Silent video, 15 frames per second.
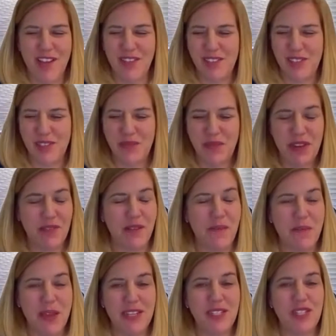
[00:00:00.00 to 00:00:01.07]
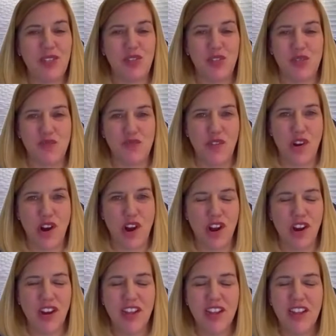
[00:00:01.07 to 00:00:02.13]
This has been amazing so
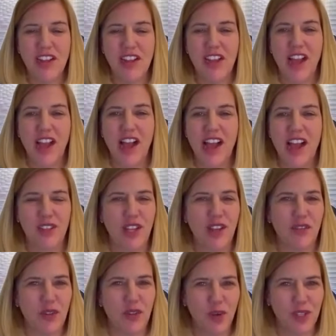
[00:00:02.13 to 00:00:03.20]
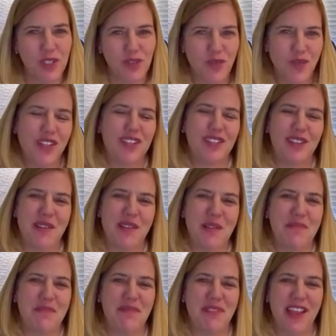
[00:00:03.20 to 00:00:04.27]
far. I love your words of
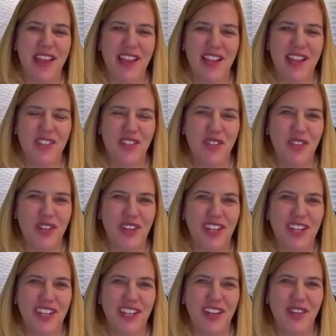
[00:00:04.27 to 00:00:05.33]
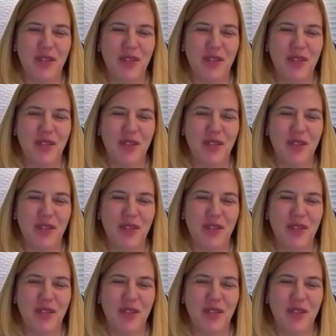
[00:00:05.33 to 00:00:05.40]
wisdom and your